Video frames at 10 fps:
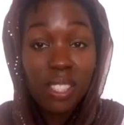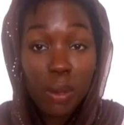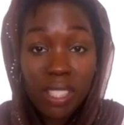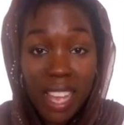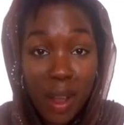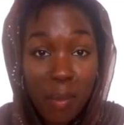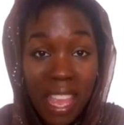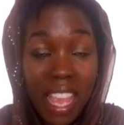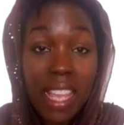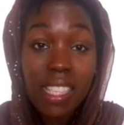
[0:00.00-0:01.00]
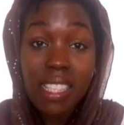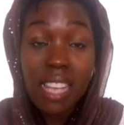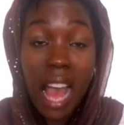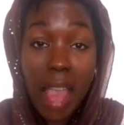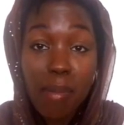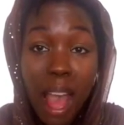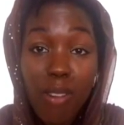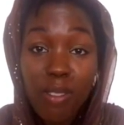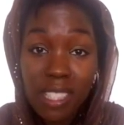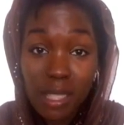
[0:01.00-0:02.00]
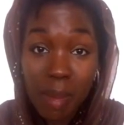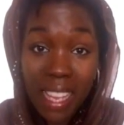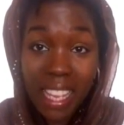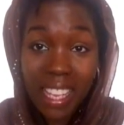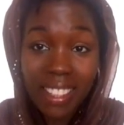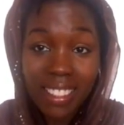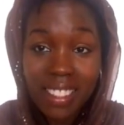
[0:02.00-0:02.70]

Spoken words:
So tell me, is it time out for smacking?